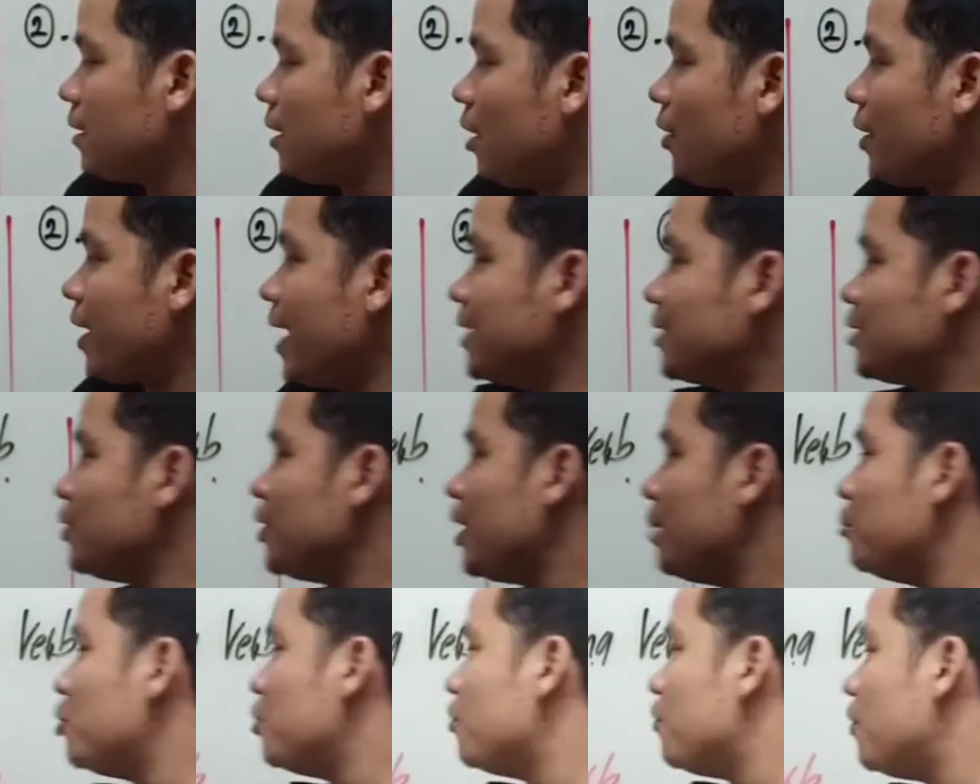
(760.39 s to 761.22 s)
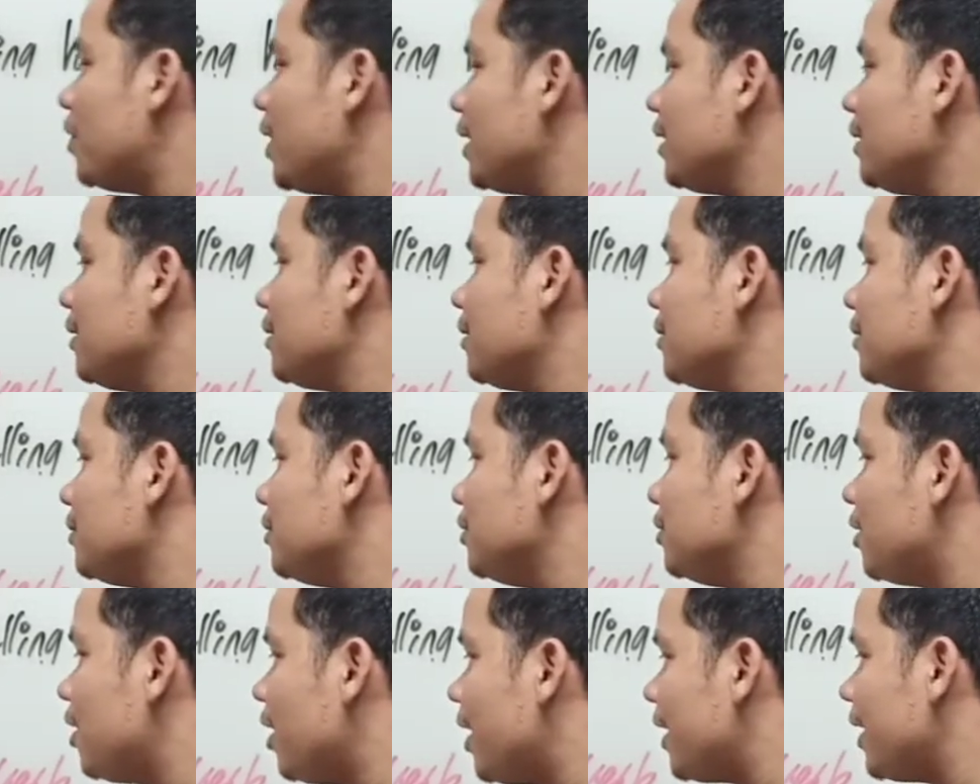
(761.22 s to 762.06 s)
Okay, so number
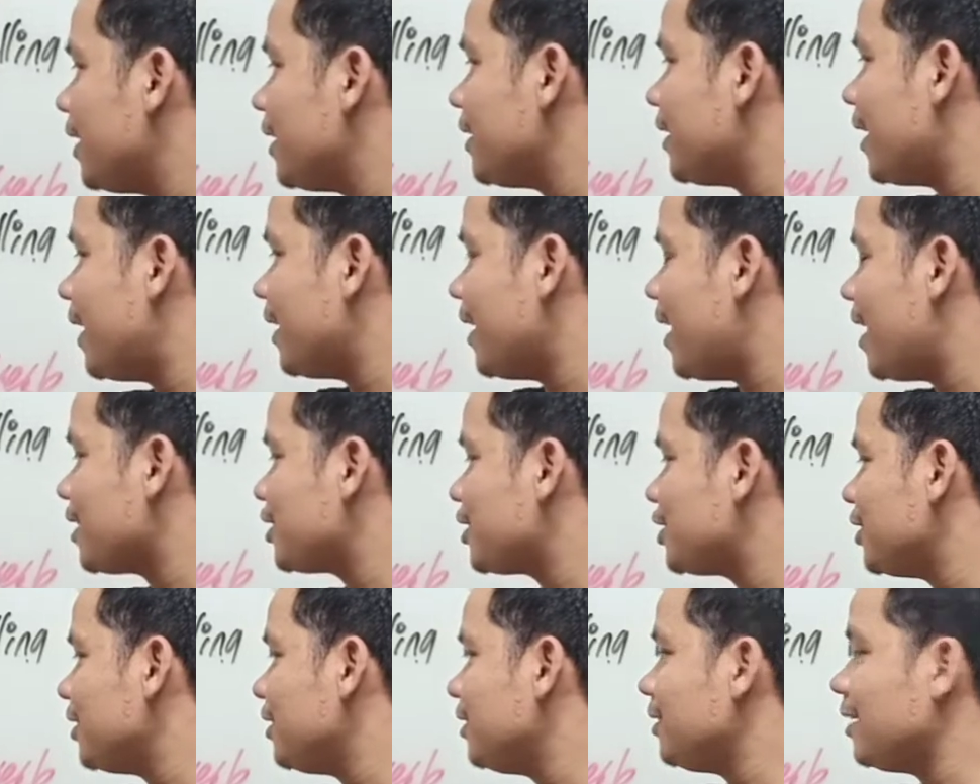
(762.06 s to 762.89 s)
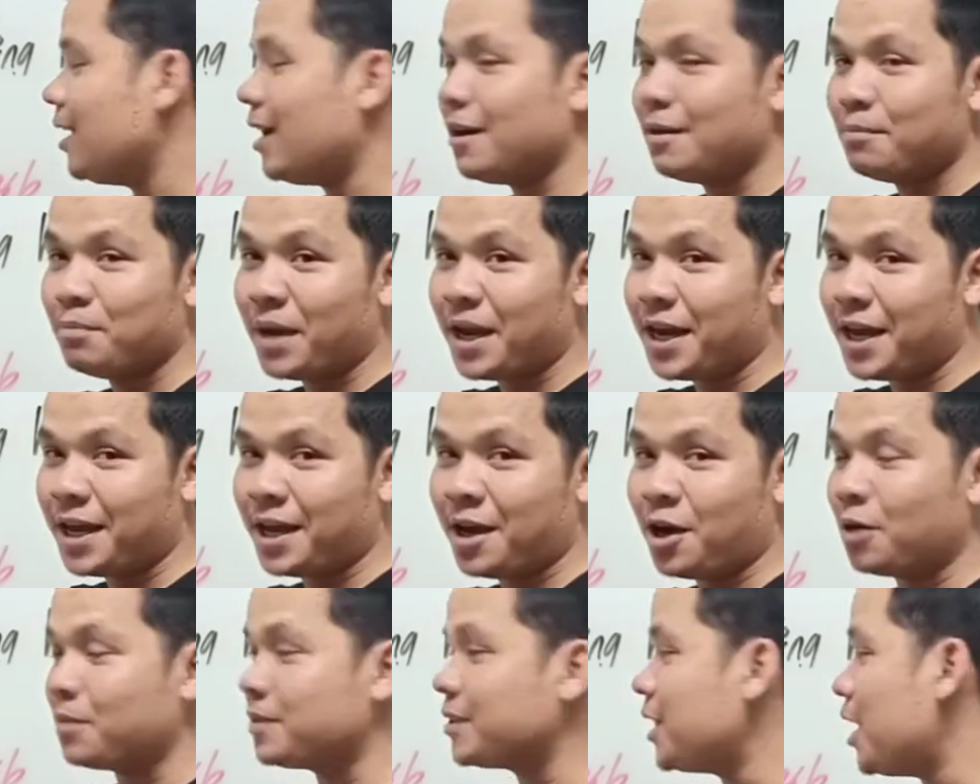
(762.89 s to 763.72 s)
one, you got it, non-action,
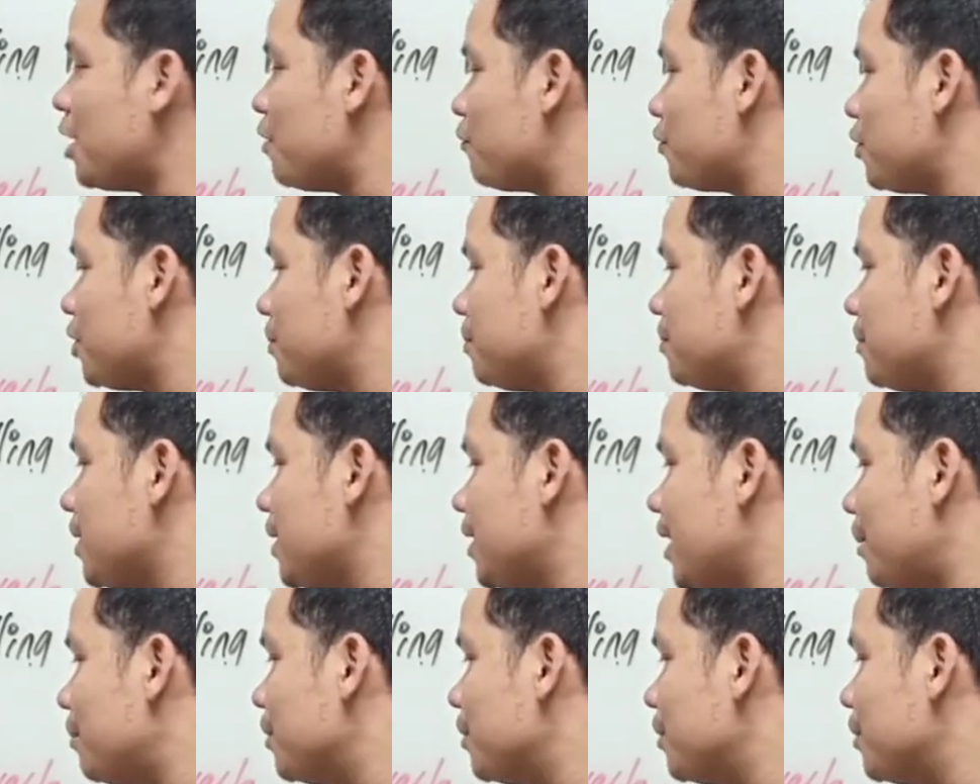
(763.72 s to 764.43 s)
meaning of start verb.